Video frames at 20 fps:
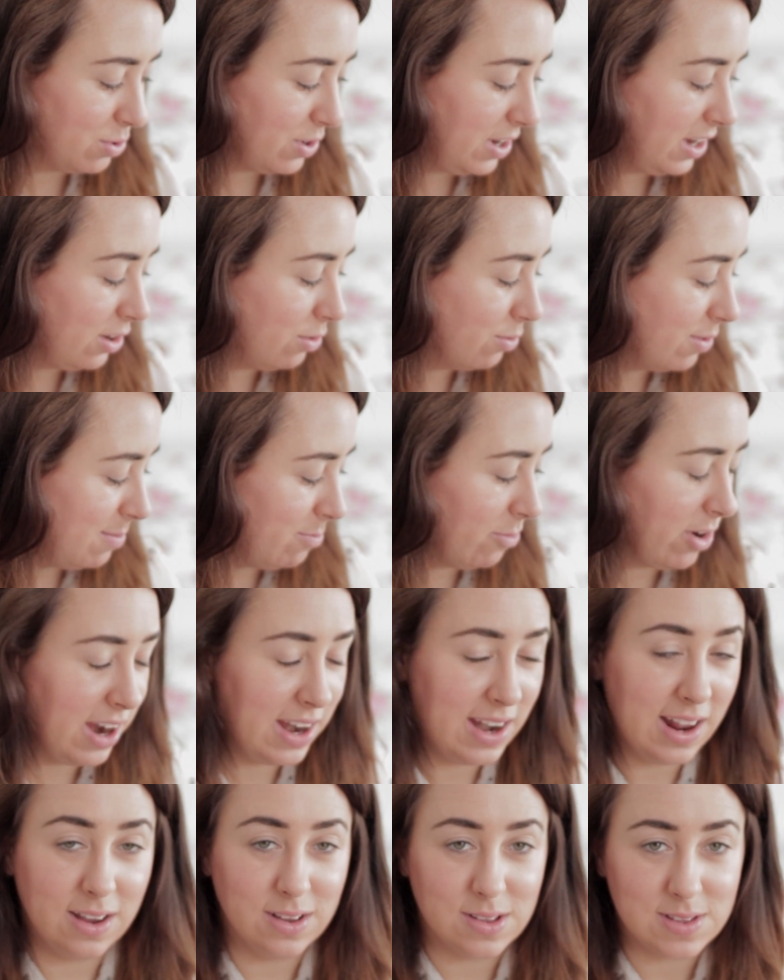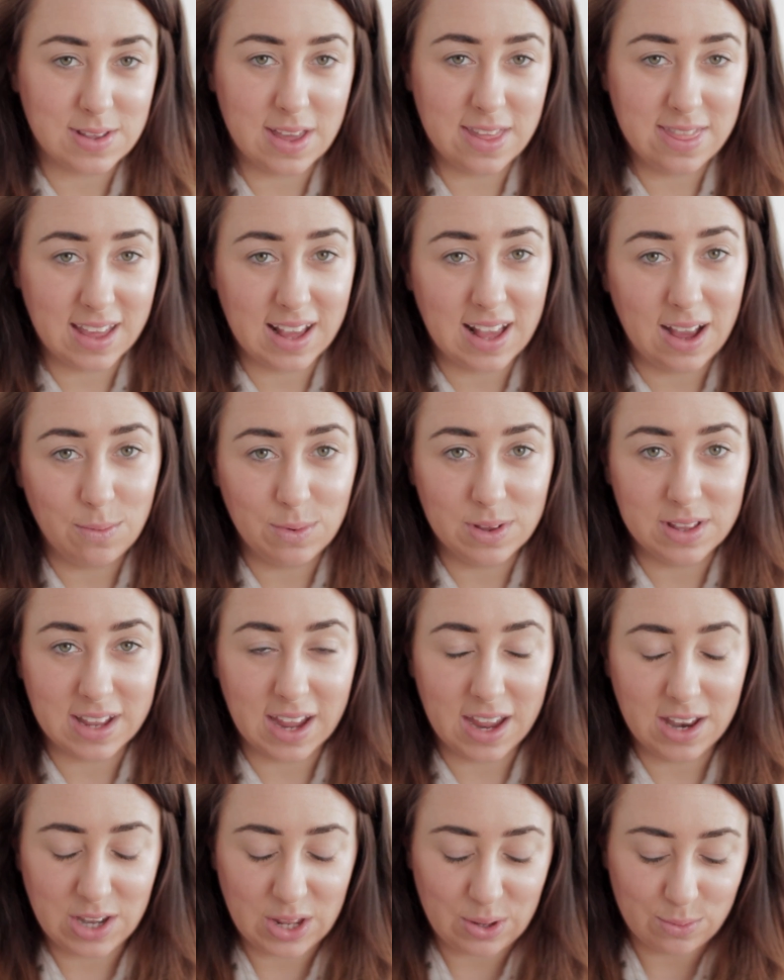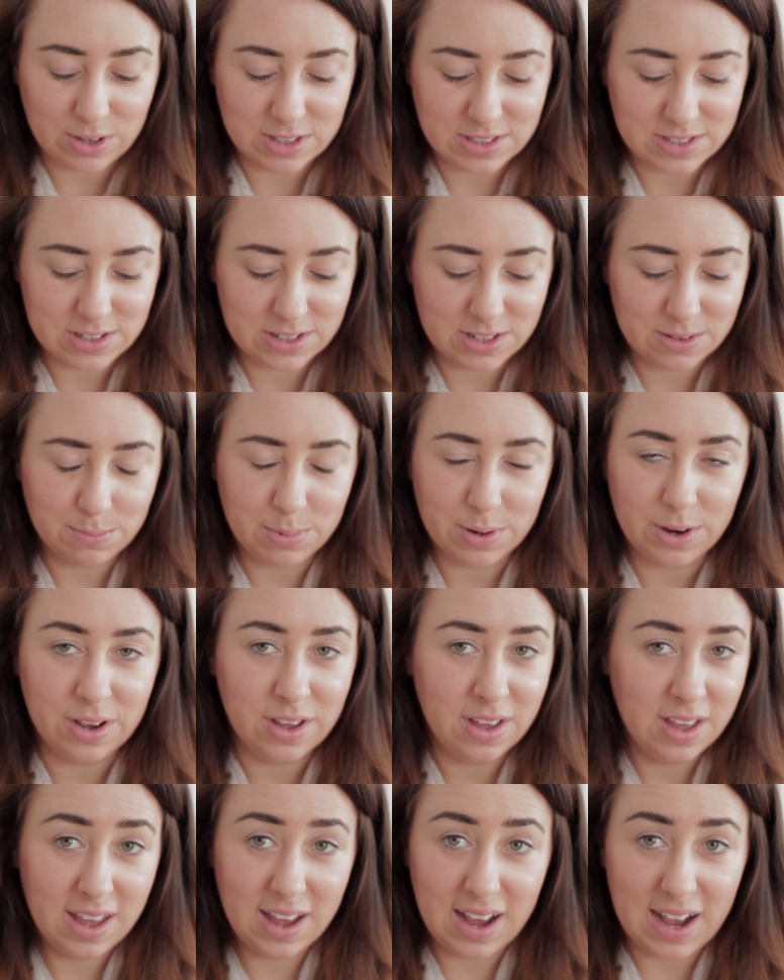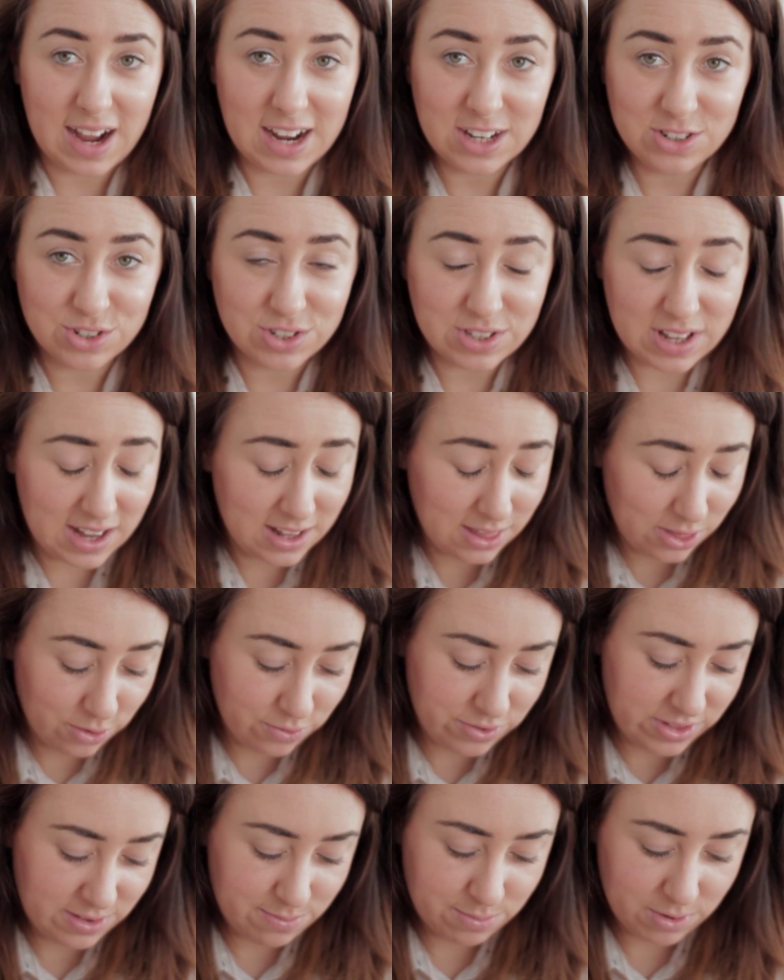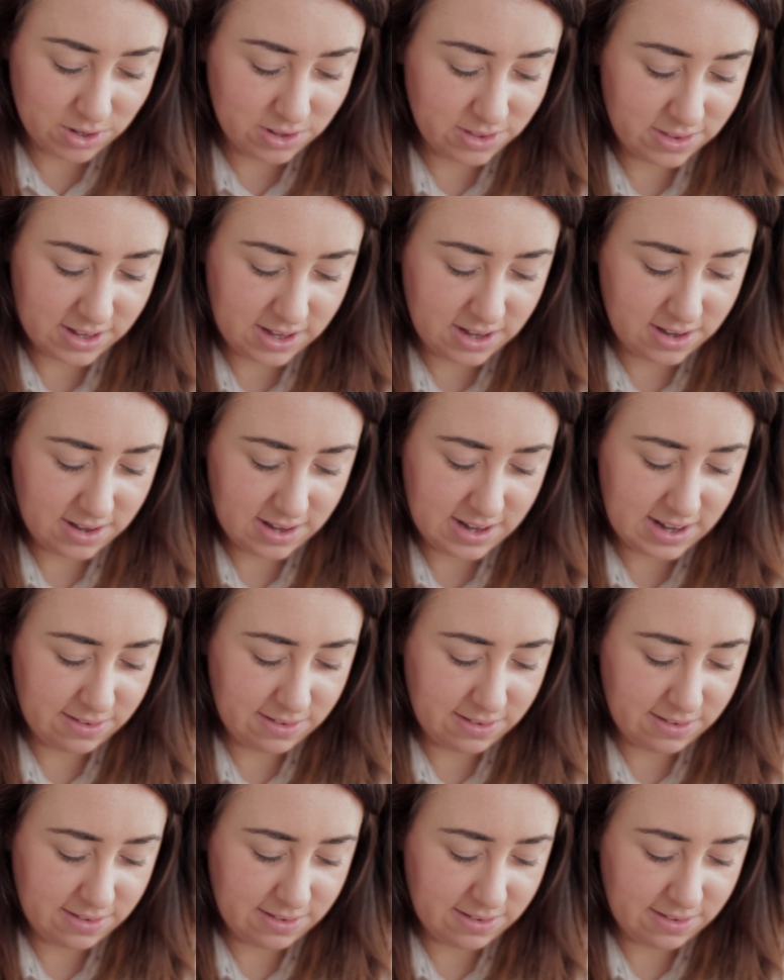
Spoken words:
pretty grim right now, so I think I will get a new one soon. But I love this bronzer.